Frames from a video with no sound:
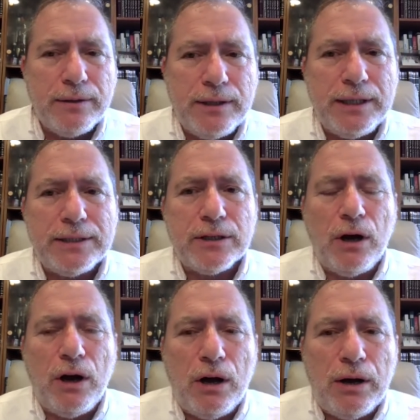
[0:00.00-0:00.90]
These
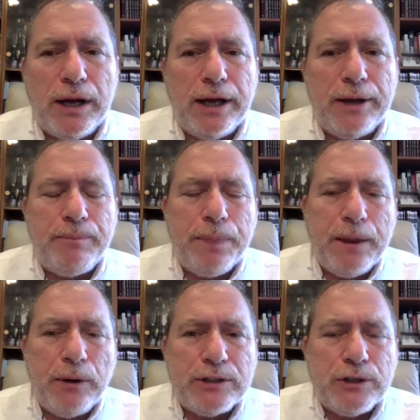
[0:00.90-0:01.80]
are
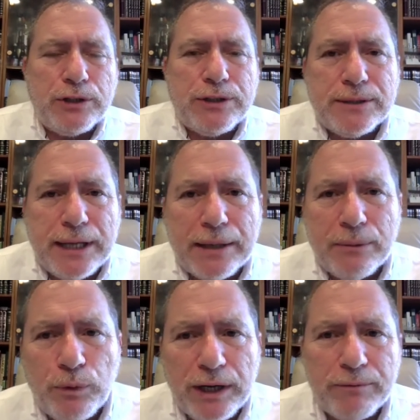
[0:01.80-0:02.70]
researches
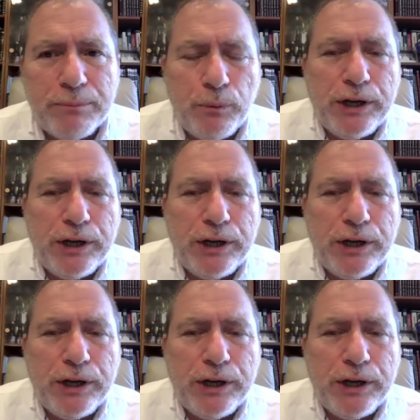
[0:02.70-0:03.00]
that we